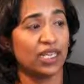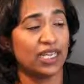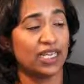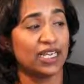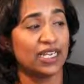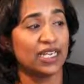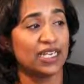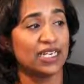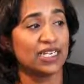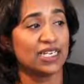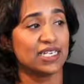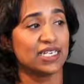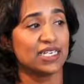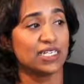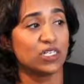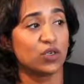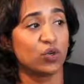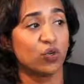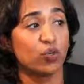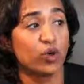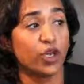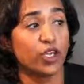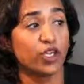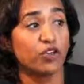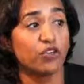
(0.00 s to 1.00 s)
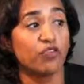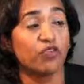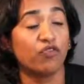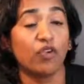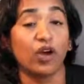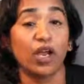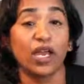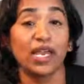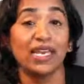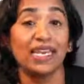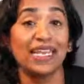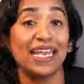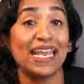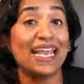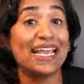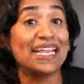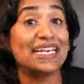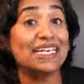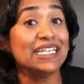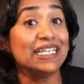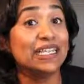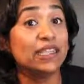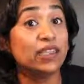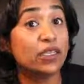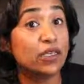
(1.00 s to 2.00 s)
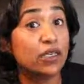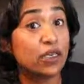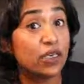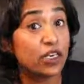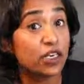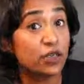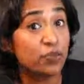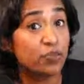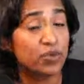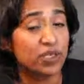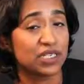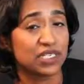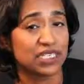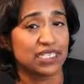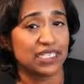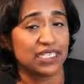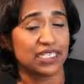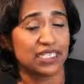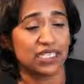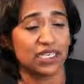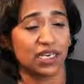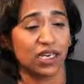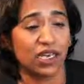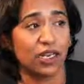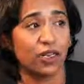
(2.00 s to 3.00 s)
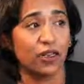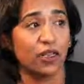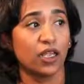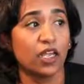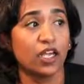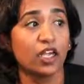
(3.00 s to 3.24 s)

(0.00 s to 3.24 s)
is where you find 83rd percentile.